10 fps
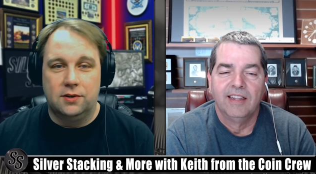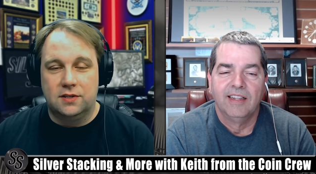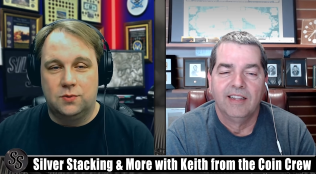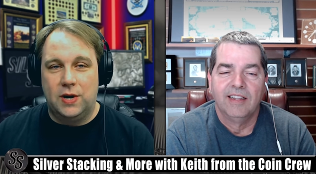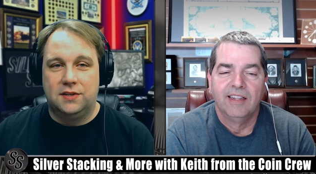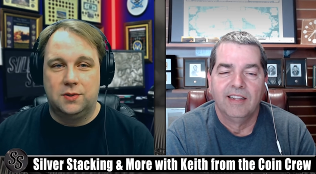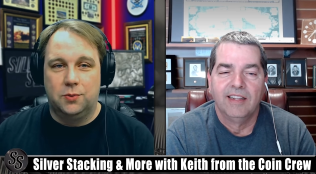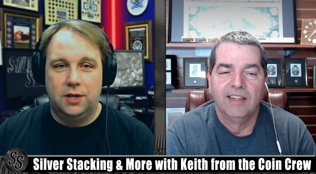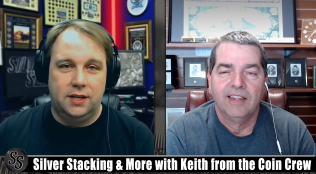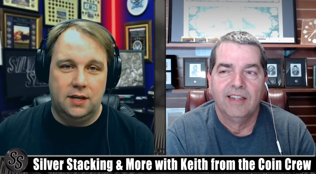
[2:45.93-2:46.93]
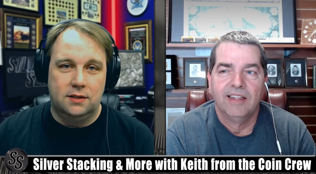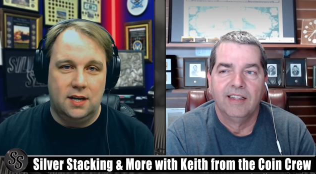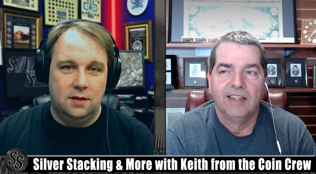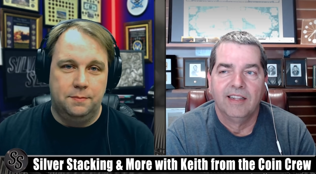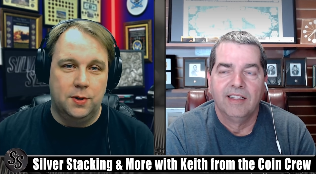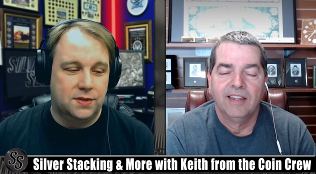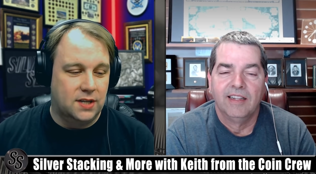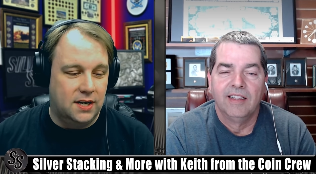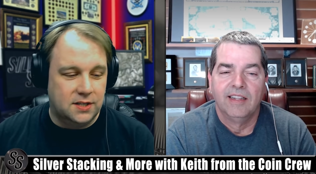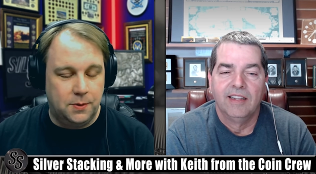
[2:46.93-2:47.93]
Speaker 1: as well, so we're going to get kind of both
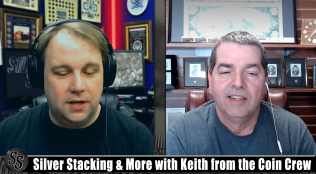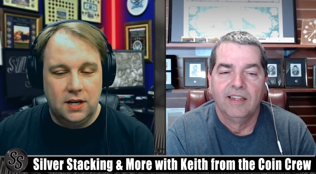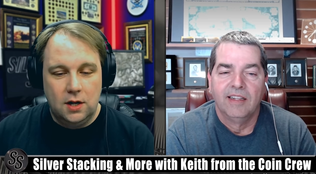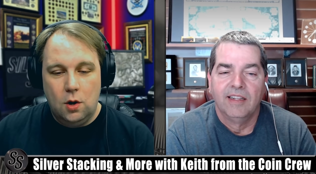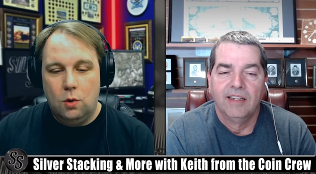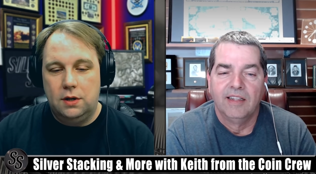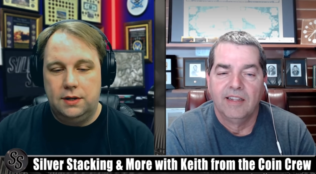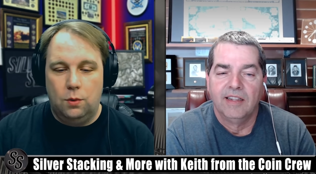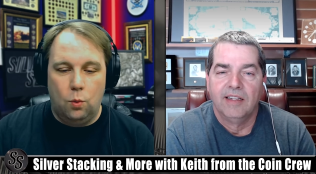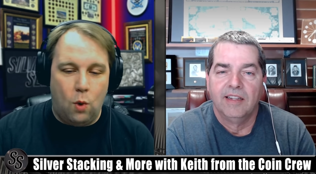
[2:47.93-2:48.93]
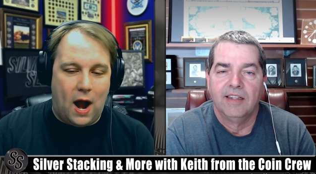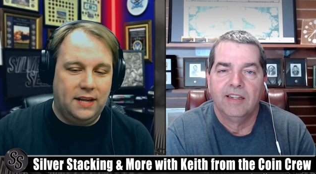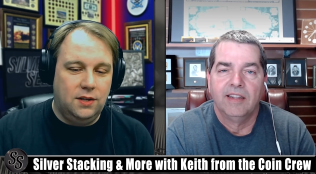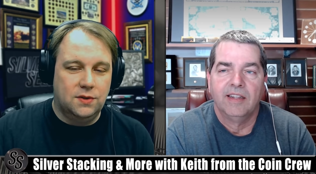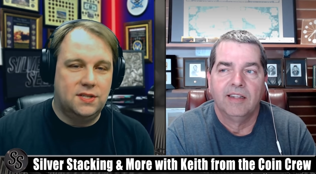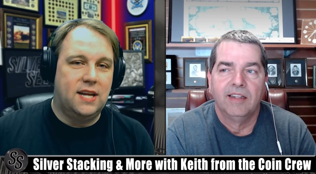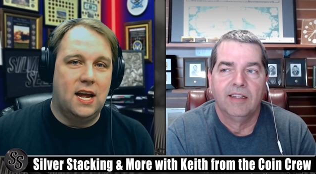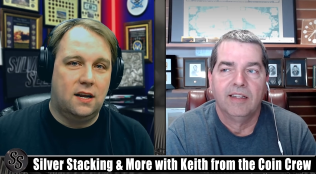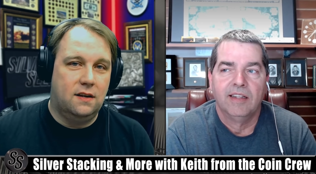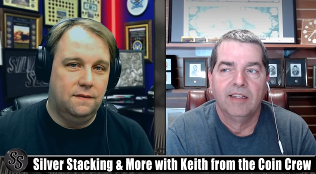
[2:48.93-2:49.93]
sides. But why do you
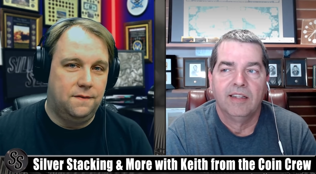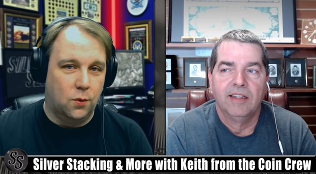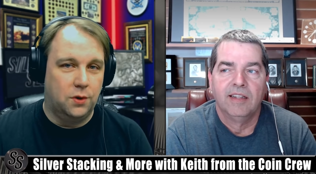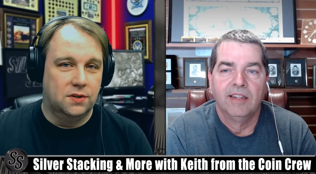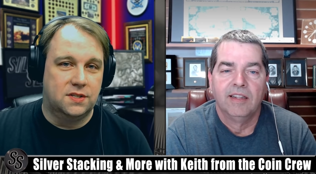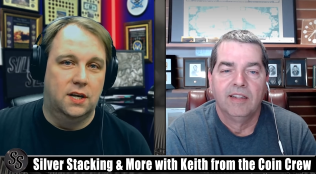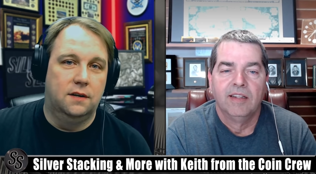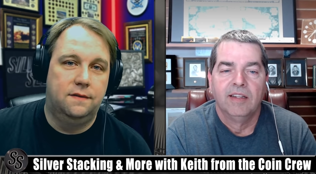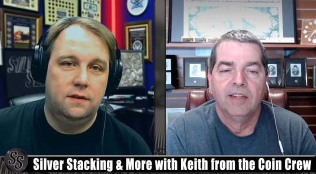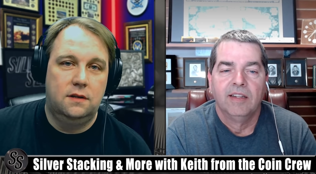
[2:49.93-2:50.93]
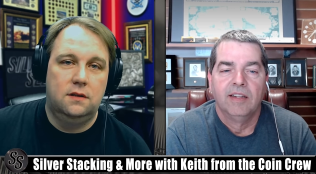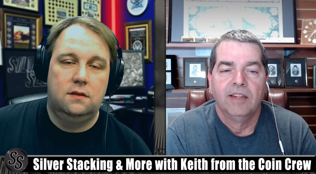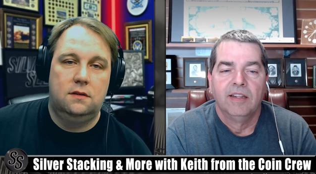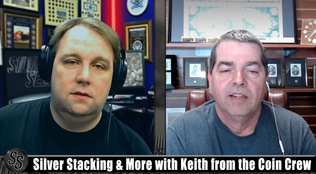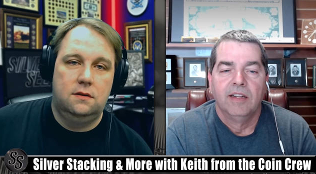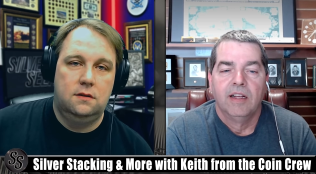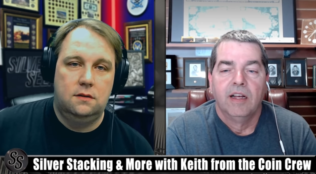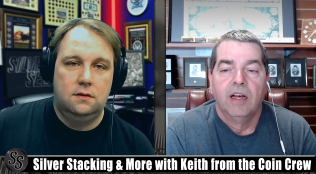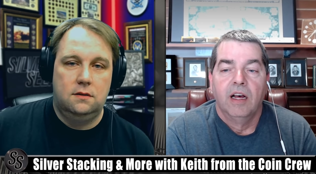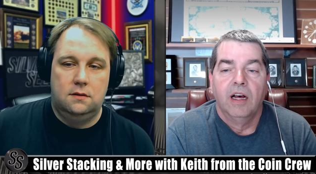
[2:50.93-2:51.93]
stack for yourself?
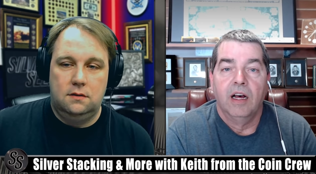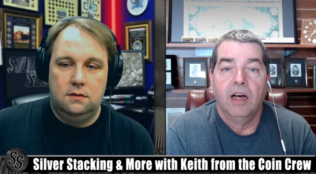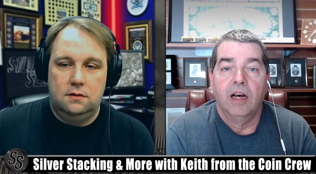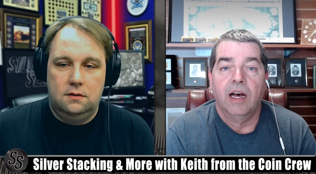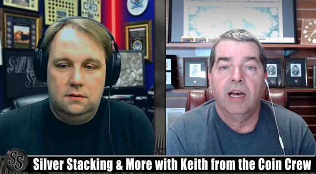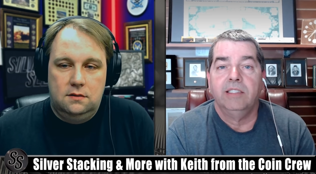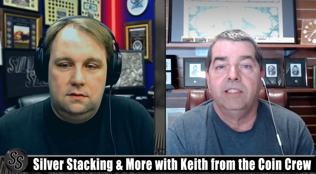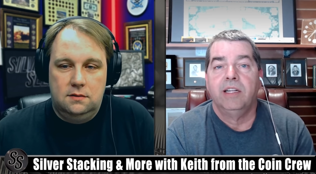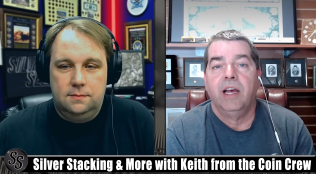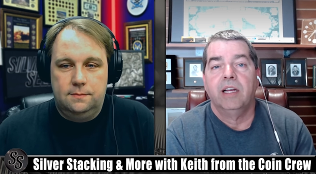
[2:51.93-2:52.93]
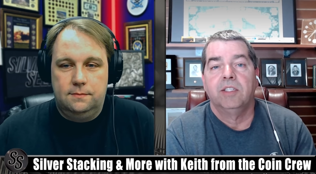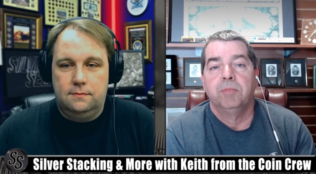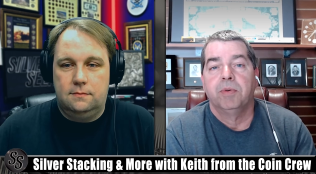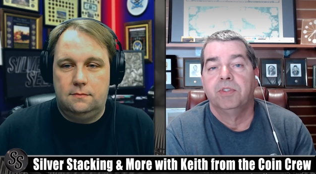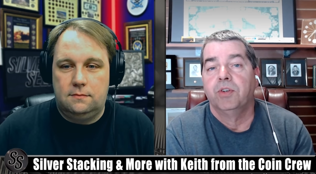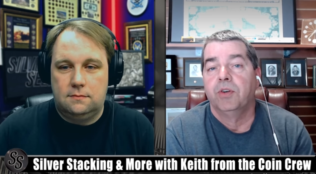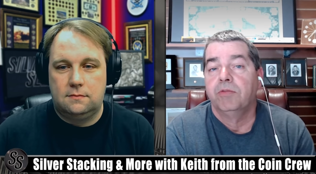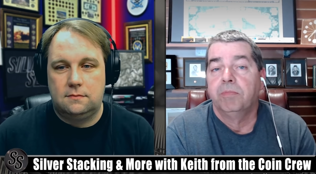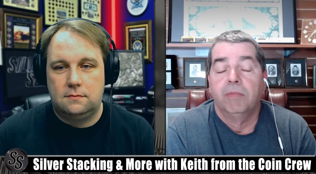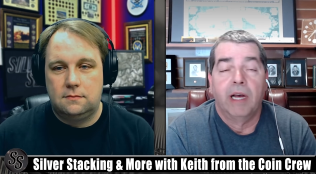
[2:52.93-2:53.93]
Speaker 2: Uh, I stacked to
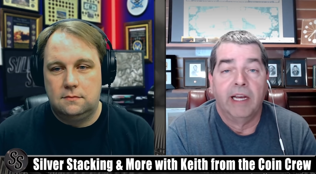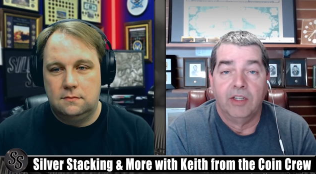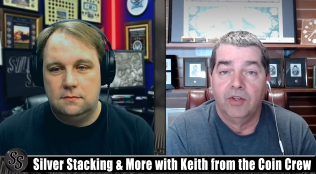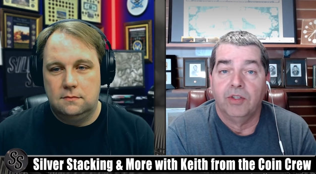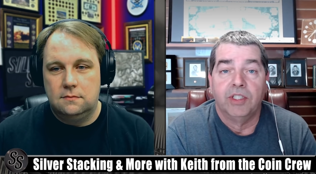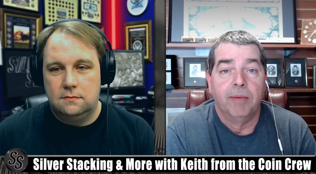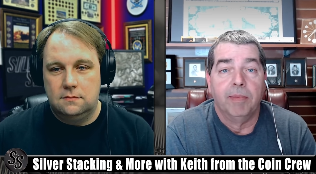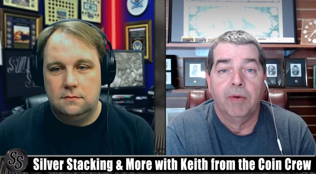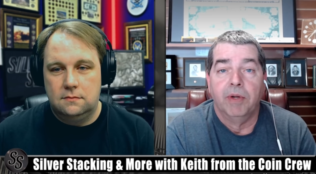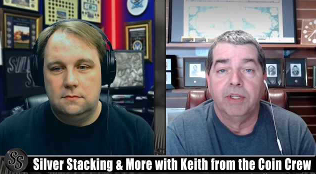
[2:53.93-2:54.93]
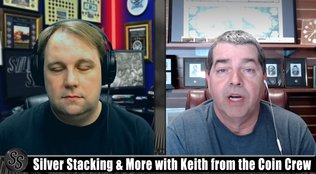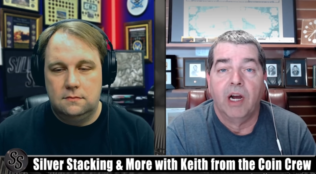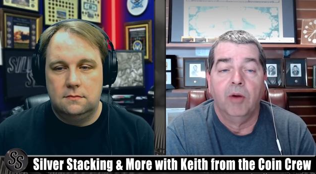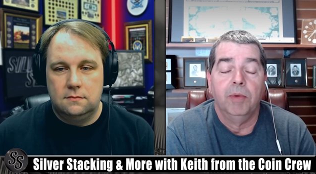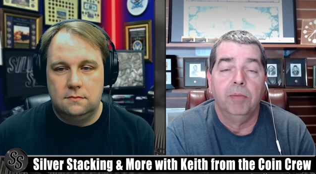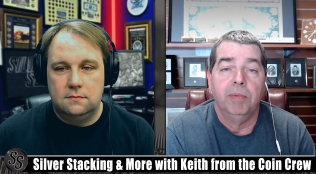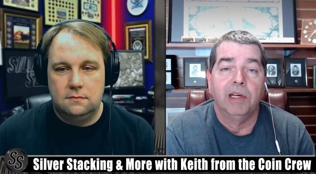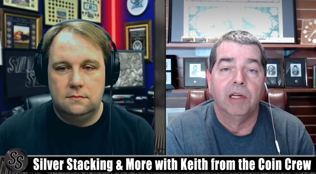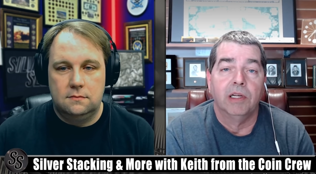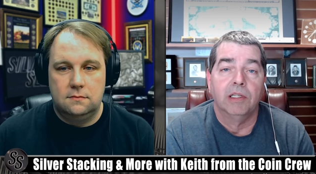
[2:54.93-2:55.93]
preserve, I guess you could say, my retirement,
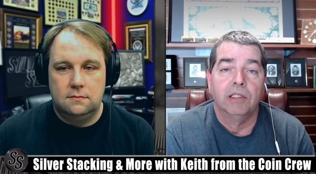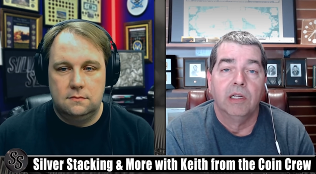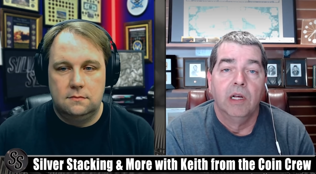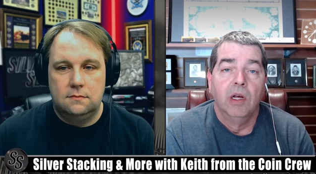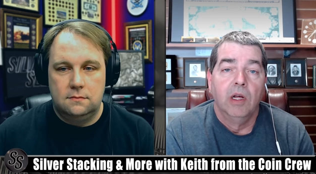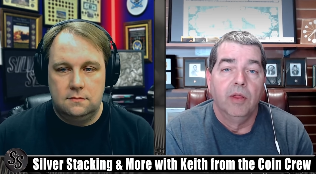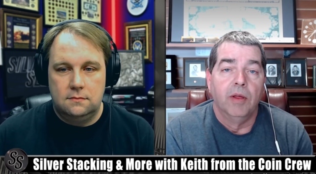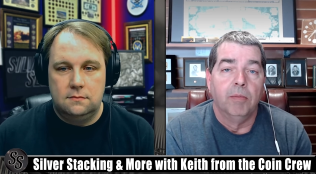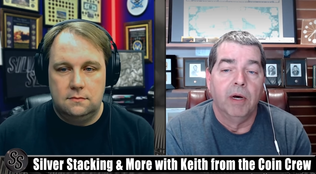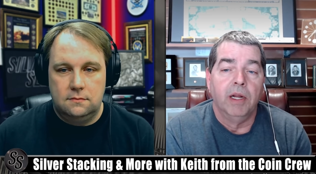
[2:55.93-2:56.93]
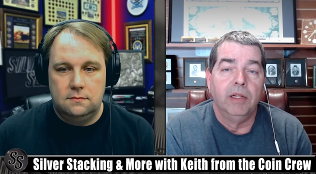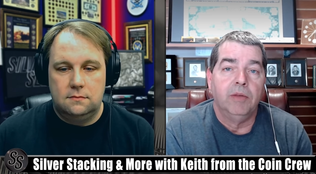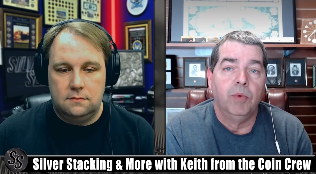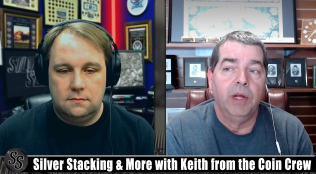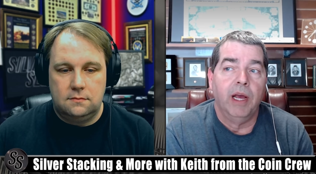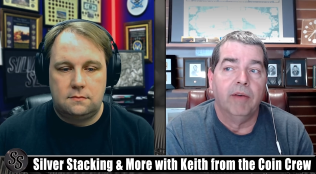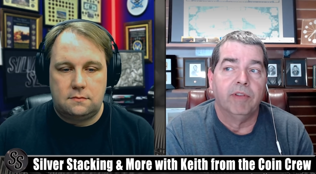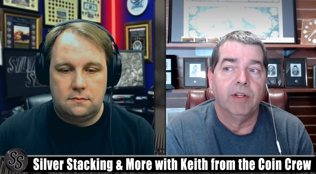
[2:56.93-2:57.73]
because the money we have